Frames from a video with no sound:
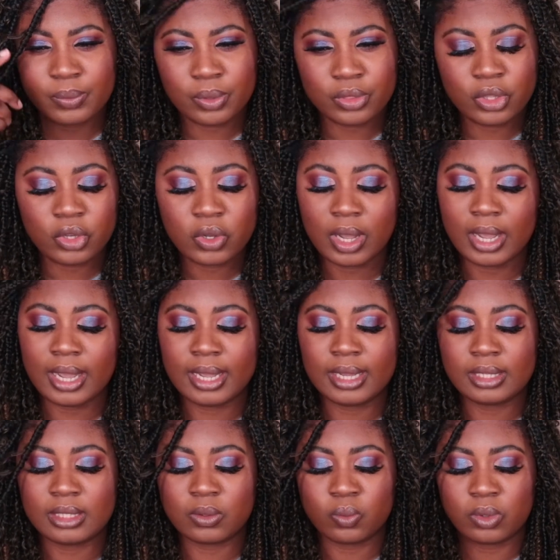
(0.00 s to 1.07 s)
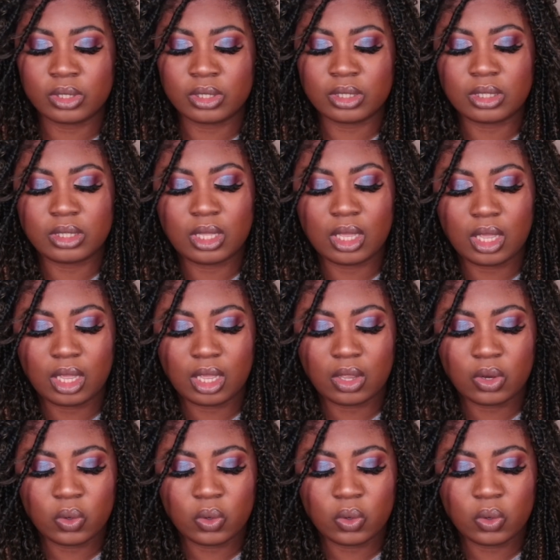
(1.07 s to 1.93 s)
with you guys was the